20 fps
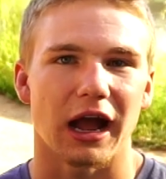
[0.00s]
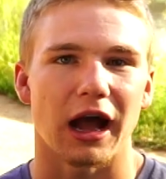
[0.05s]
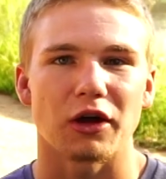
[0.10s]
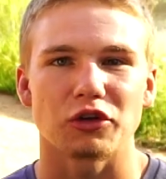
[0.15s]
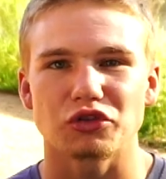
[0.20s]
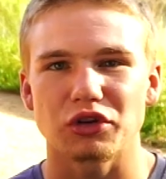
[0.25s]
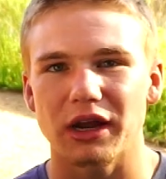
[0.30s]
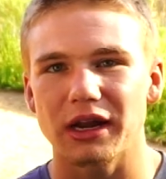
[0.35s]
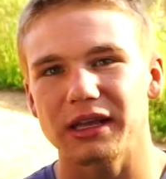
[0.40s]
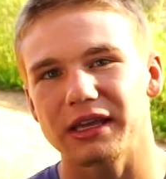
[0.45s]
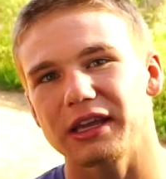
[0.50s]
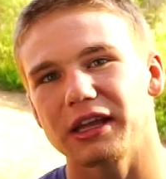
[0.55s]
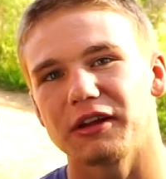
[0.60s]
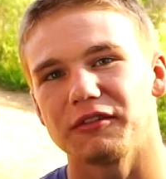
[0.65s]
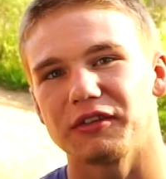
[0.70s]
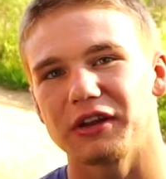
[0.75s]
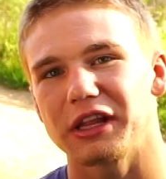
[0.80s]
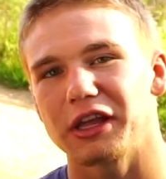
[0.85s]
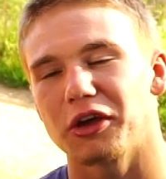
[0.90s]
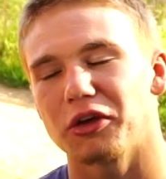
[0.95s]
I'll try to get a
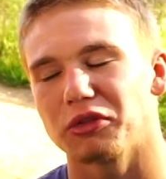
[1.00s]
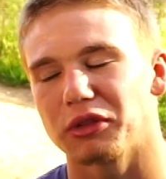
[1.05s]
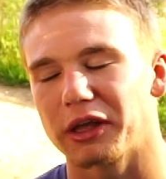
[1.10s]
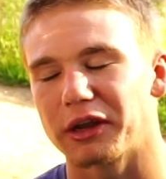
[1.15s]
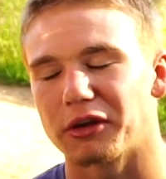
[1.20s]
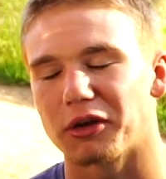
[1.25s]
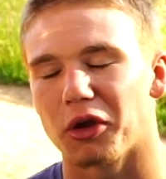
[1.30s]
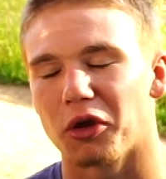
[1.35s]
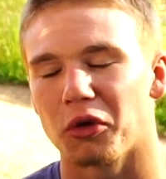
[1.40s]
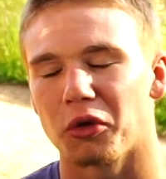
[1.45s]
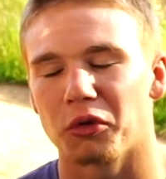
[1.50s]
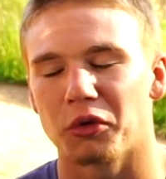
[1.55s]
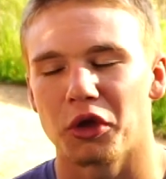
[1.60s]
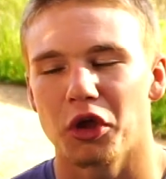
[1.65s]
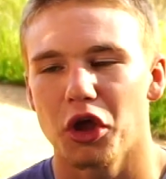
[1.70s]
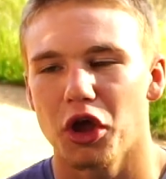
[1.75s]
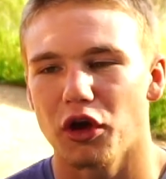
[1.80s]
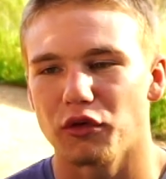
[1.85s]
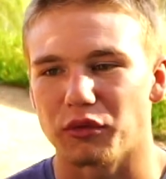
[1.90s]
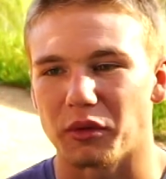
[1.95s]
video later on
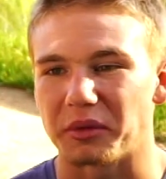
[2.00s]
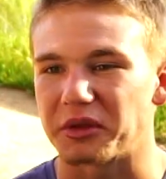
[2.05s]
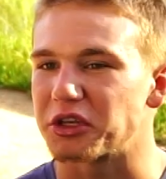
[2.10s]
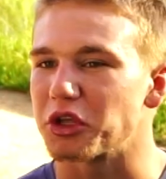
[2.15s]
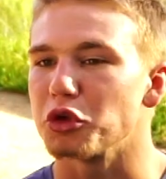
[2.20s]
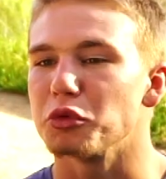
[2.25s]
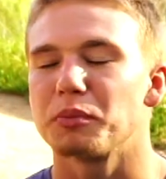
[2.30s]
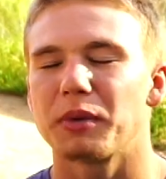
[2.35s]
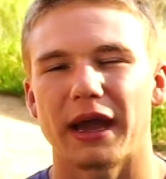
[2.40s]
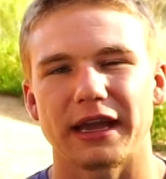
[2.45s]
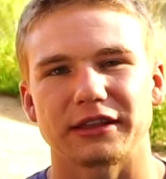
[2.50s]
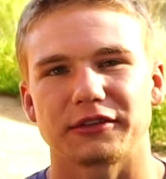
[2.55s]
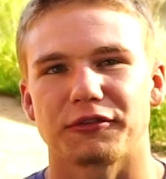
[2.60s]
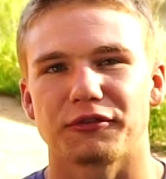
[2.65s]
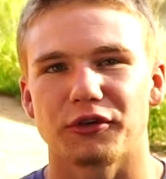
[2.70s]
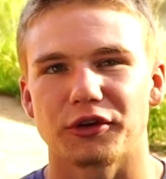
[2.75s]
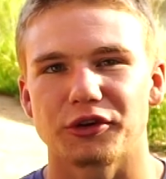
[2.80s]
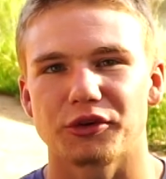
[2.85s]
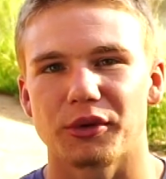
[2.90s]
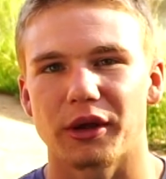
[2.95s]
of when we do pack the
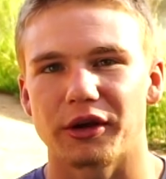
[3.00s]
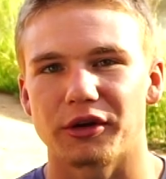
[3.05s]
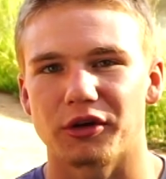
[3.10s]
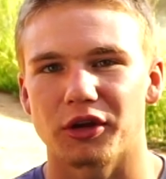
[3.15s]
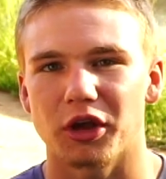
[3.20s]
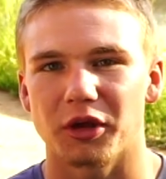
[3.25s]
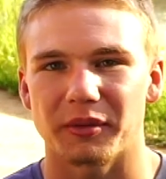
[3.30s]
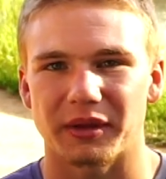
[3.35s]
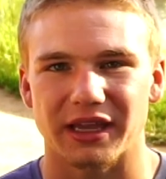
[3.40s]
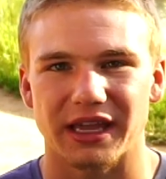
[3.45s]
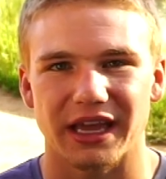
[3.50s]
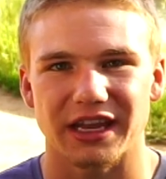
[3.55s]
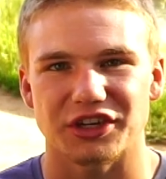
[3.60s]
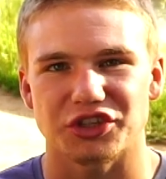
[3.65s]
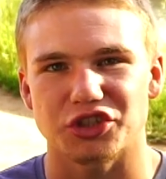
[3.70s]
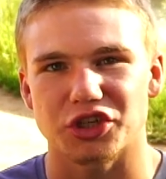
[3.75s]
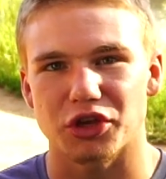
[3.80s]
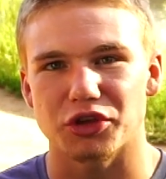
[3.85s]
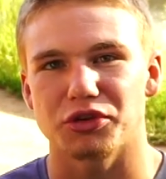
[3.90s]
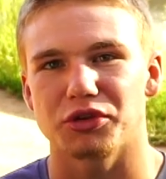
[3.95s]
refrigerator up and kind of
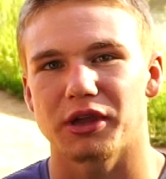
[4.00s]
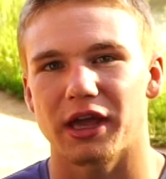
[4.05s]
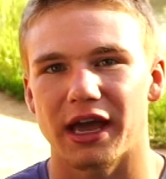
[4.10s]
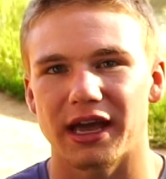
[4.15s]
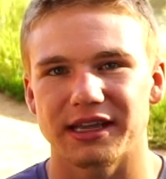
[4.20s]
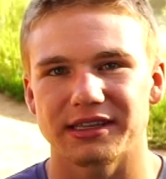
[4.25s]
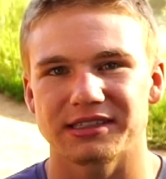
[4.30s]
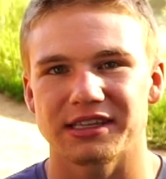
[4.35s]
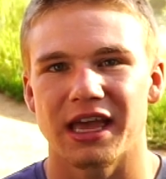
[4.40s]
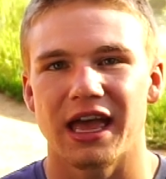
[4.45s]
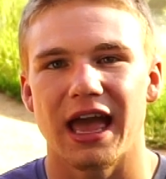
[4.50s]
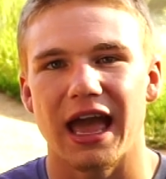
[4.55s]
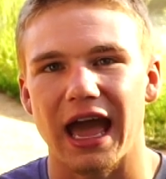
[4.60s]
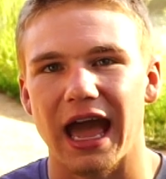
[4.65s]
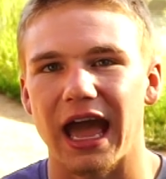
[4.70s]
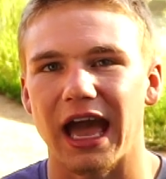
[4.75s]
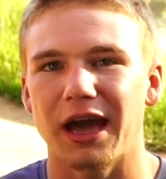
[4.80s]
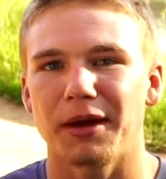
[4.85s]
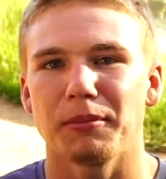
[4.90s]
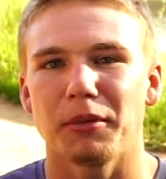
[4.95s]
show you guys
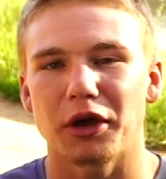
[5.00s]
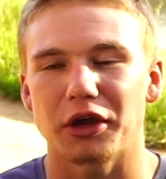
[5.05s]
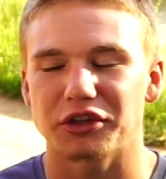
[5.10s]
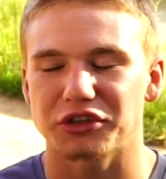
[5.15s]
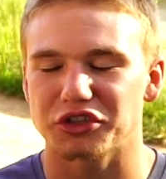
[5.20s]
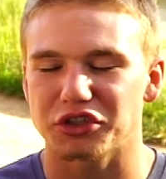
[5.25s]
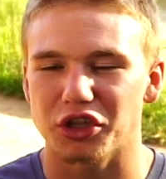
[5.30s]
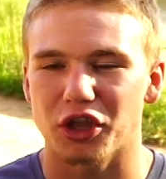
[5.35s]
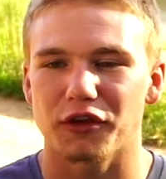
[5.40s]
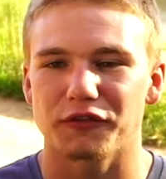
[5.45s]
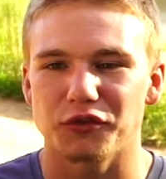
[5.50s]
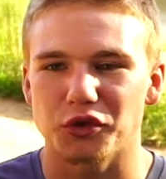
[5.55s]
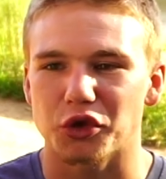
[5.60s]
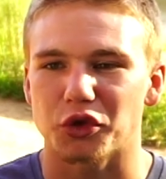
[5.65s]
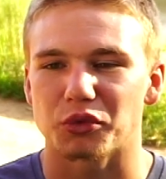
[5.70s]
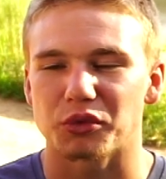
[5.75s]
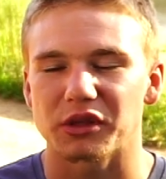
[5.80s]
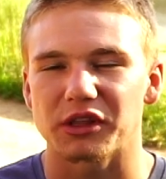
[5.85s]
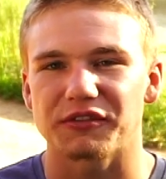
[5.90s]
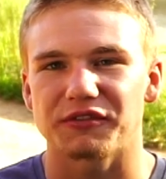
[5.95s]
how much stuff you
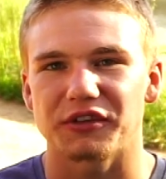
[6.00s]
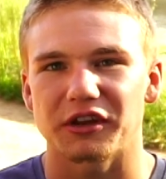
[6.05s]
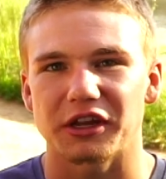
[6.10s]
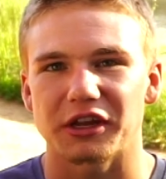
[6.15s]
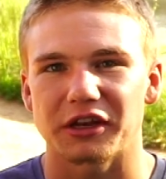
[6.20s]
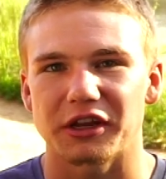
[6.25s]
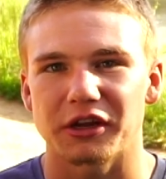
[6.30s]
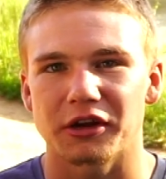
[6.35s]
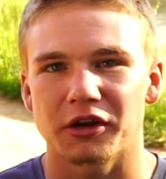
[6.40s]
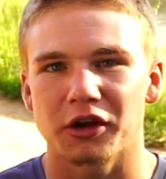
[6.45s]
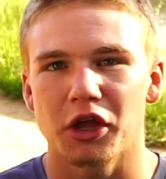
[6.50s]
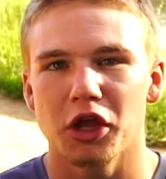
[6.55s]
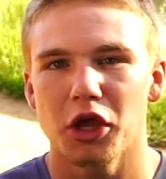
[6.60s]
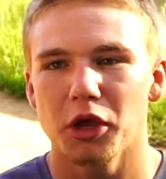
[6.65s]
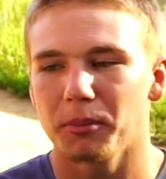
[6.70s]
can really fit in here.